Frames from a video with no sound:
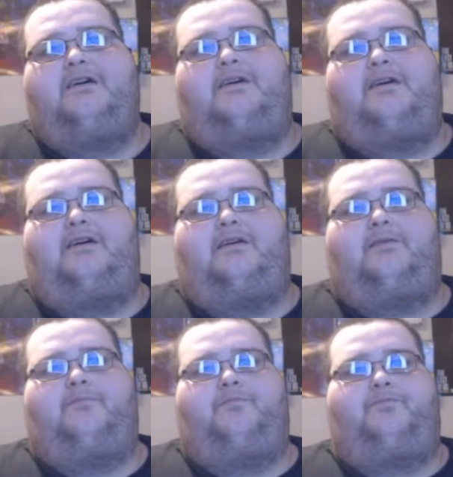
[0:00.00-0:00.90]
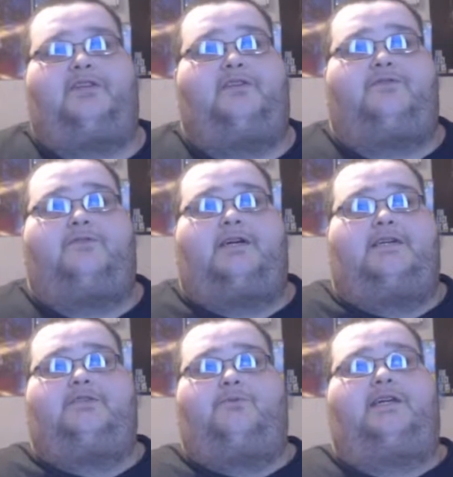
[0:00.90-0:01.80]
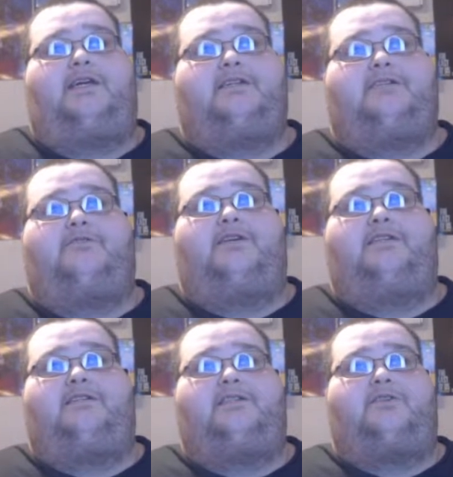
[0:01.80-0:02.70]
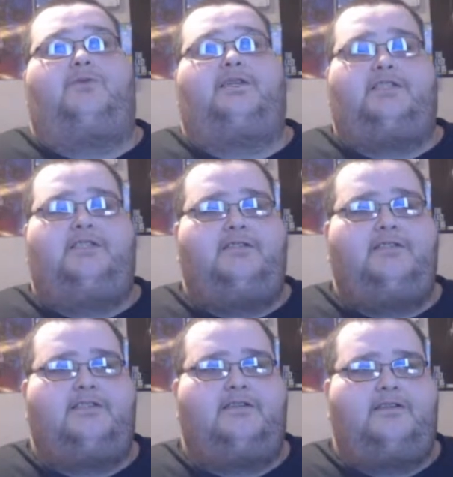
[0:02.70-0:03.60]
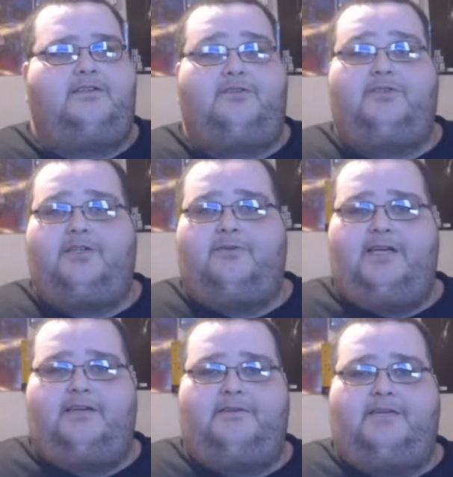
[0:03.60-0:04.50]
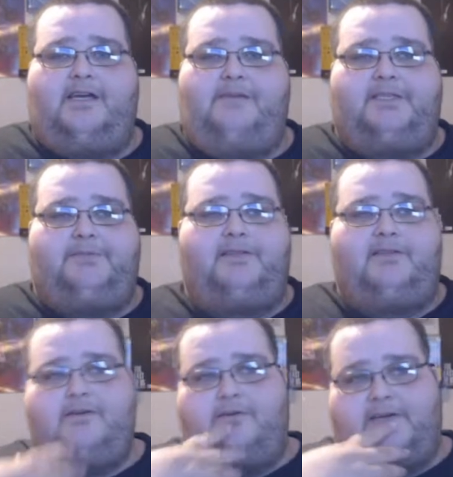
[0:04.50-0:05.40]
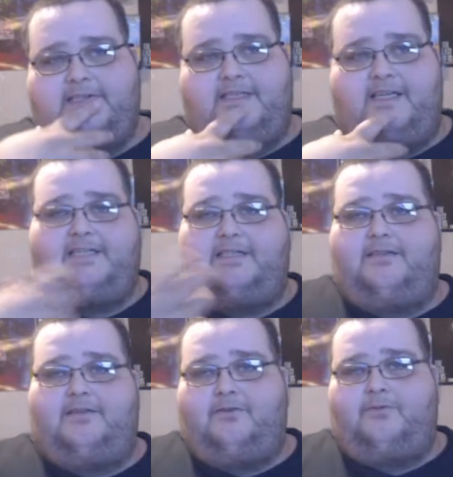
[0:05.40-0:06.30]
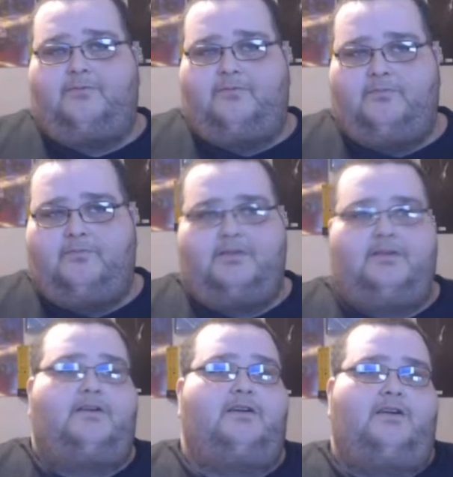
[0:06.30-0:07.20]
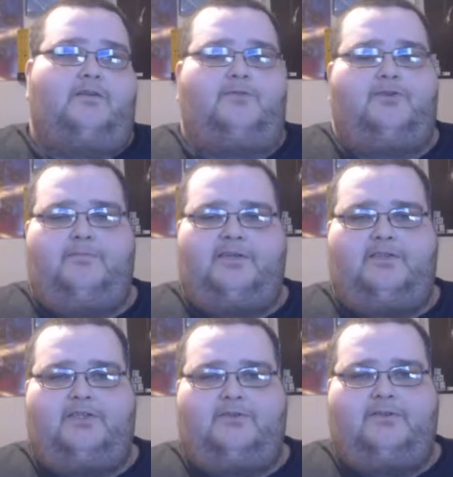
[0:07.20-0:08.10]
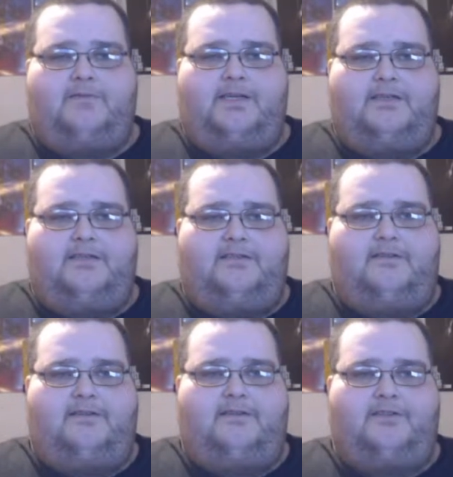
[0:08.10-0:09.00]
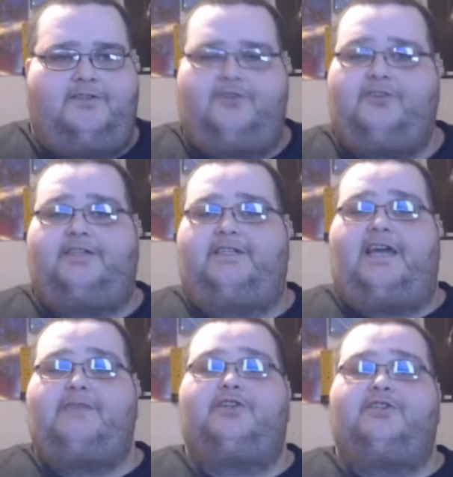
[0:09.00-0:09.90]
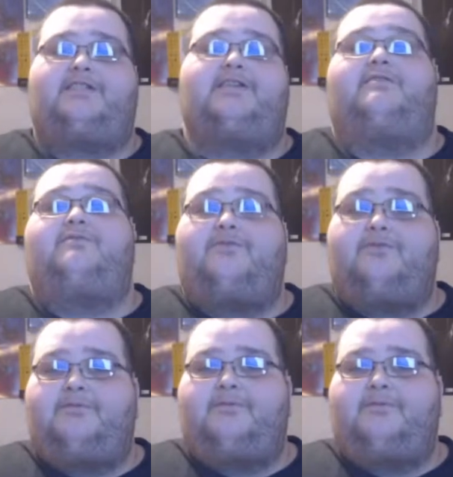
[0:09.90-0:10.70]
Um, if you guys want to answer any of these questions, uh, do so down in the comments below. I'd like to know more about your uh, your gamer self.